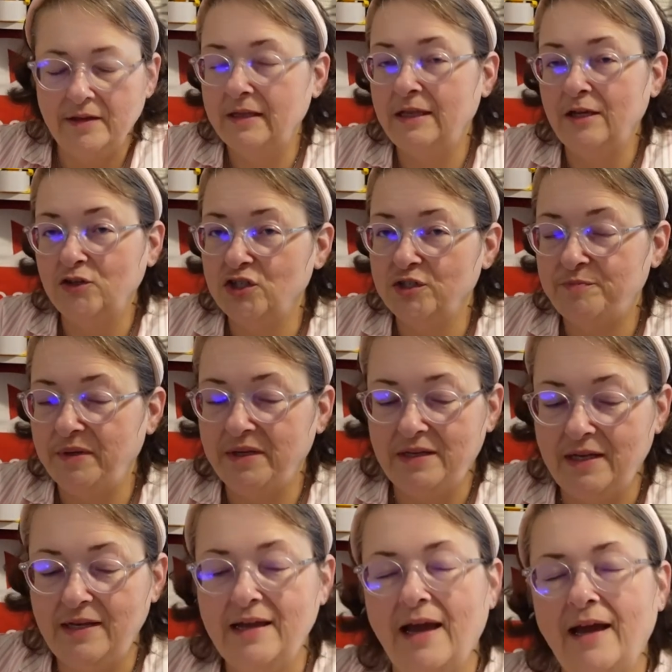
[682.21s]
They're just big
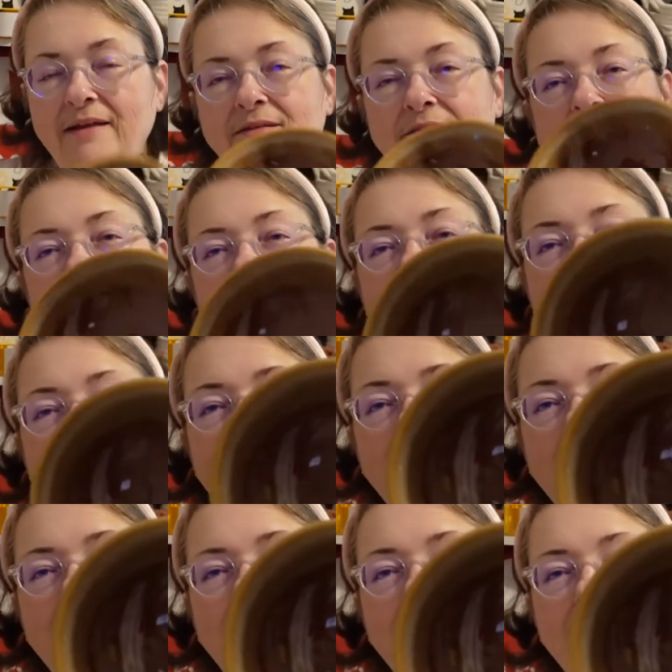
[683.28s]
kitty cats. See?